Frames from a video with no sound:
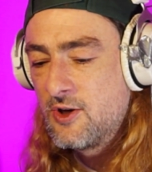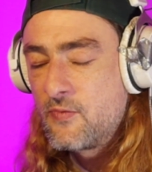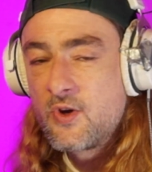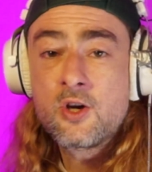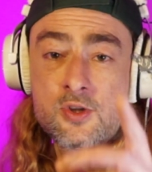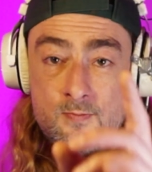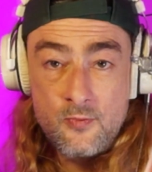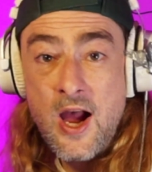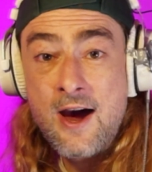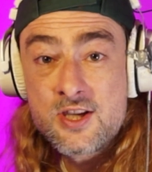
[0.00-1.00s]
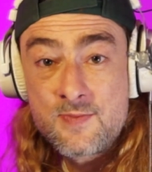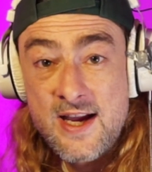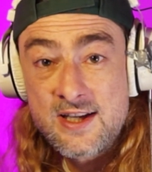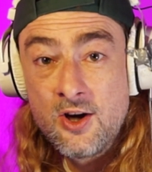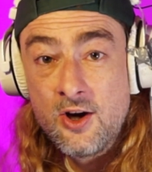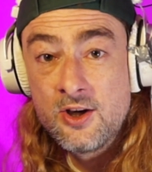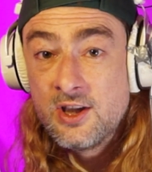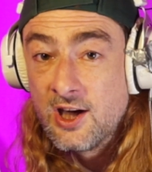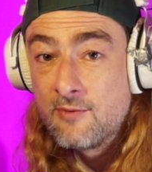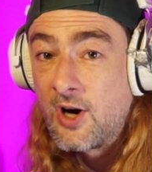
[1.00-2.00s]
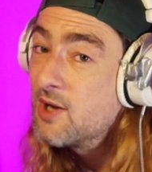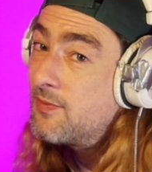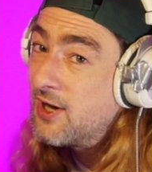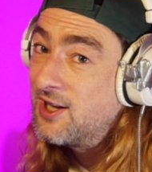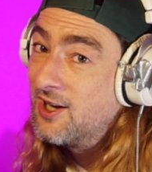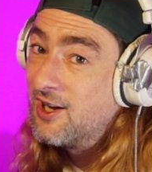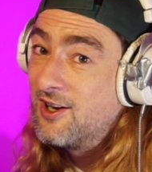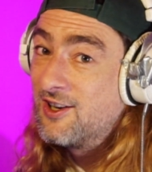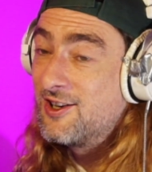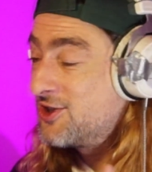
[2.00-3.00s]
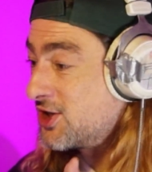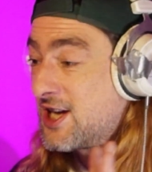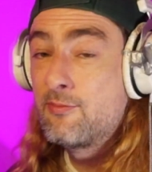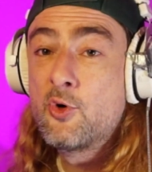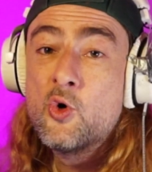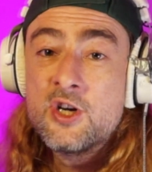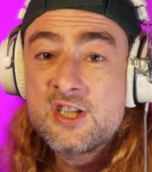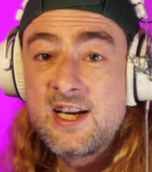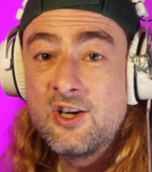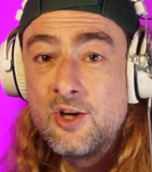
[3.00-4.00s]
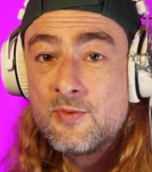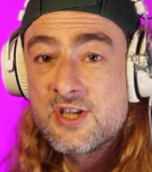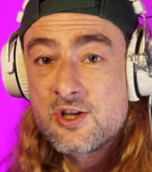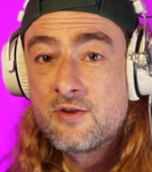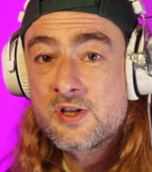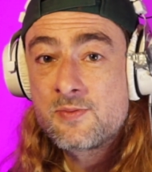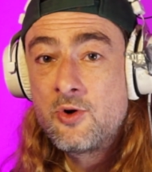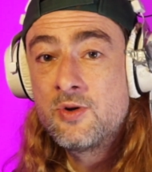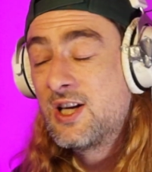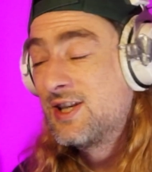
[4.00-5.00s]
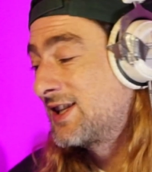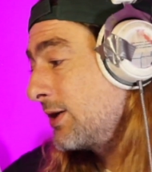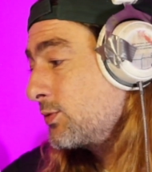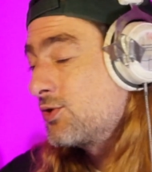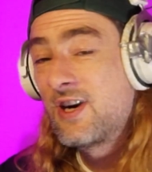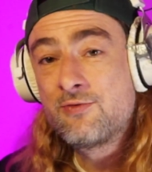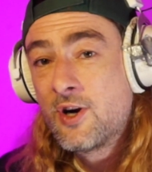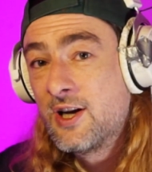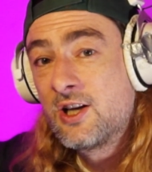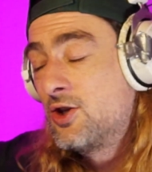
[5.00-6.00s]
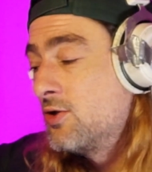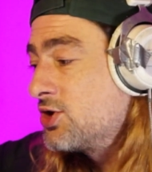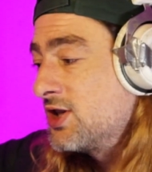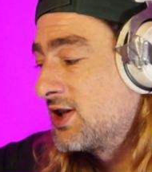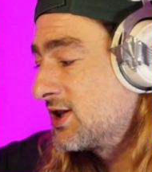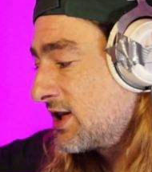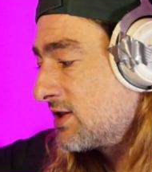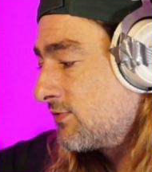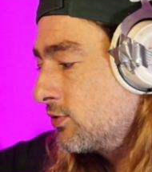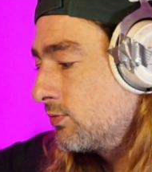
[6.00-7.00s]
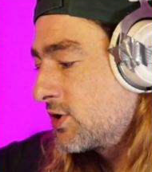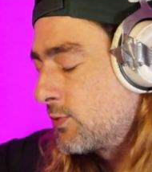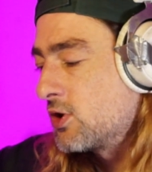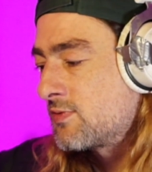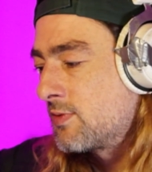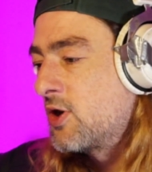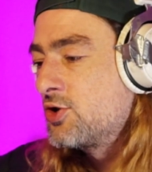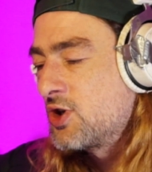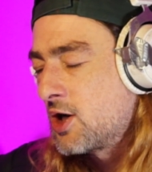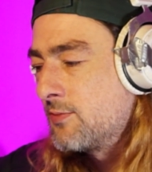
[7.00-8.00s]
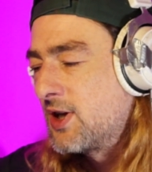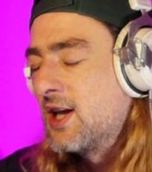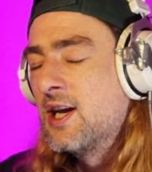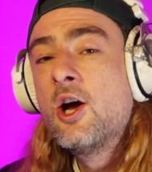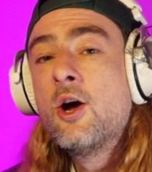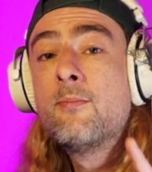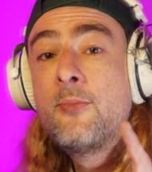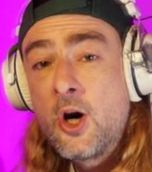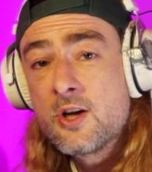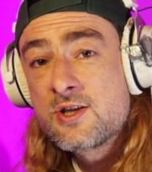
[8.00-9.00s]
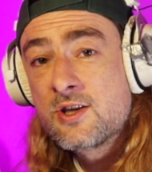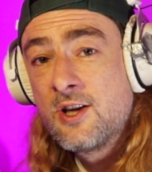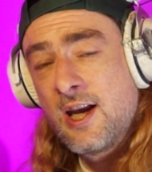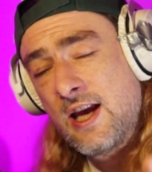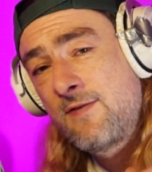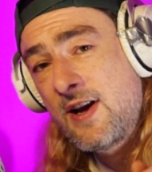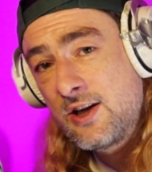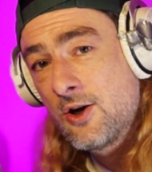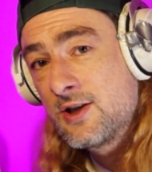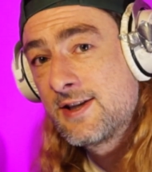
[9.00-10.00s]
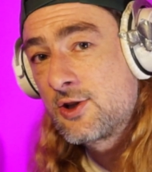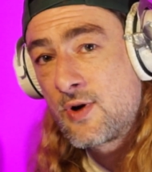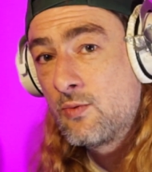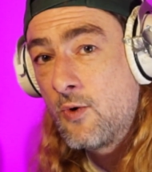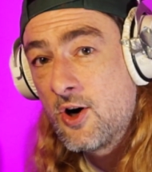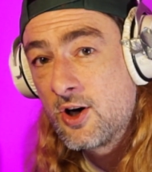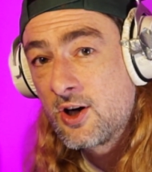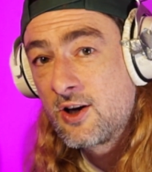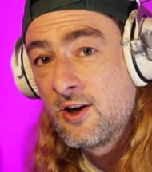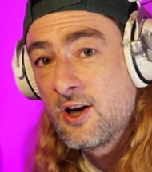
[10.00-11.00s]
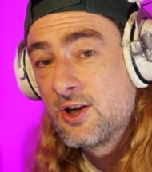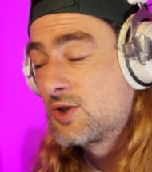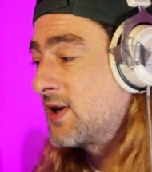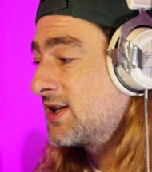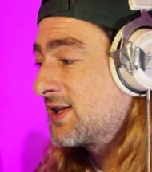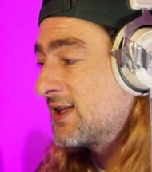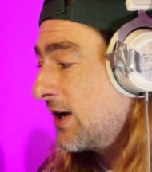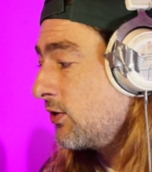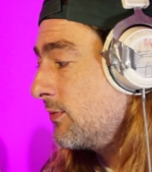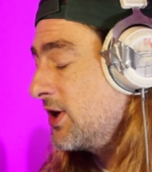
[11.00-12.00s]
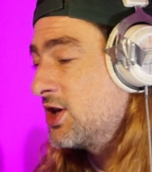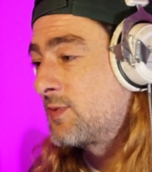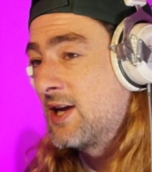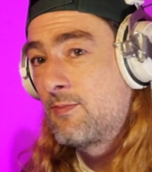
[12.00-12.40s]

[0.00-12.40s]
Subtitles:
Of course, how to be Eddie Hearn might be just get born as Eddie Hearn with a silver spoon. His dad was already running a hugely successful sports promotion company. But if Eddie Hearn didn't do any work and just went and sat on the beach playing